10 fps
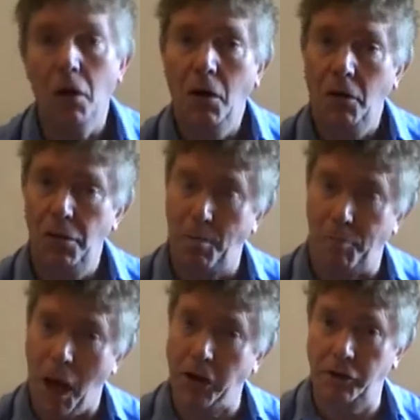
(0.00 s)
"The
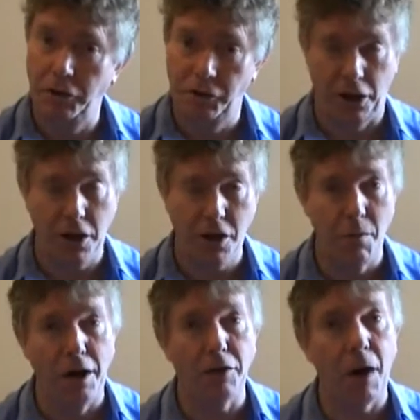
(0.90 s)
bed can take you
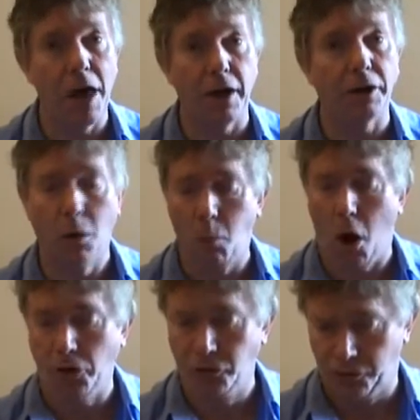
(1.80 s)
anywhere that you
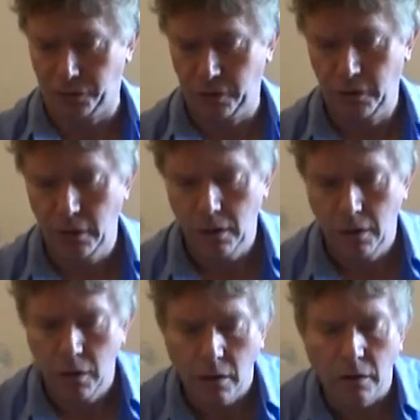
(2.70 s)
want.
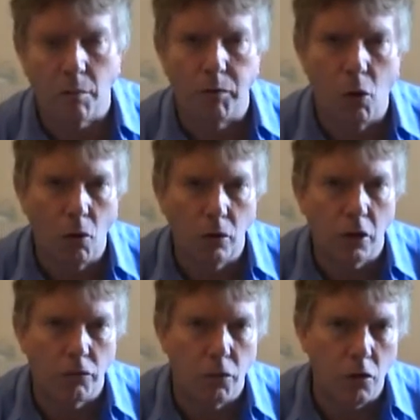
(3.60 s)
The bowl
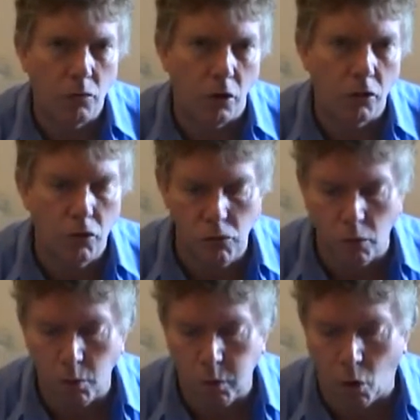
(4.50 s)
can run with
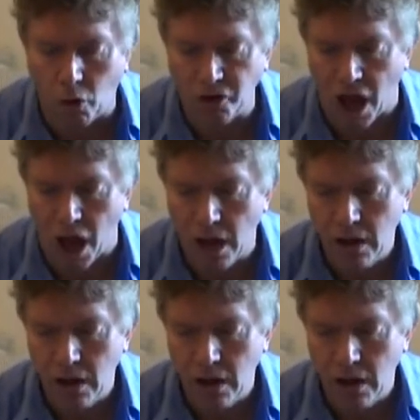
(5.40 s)
cool water.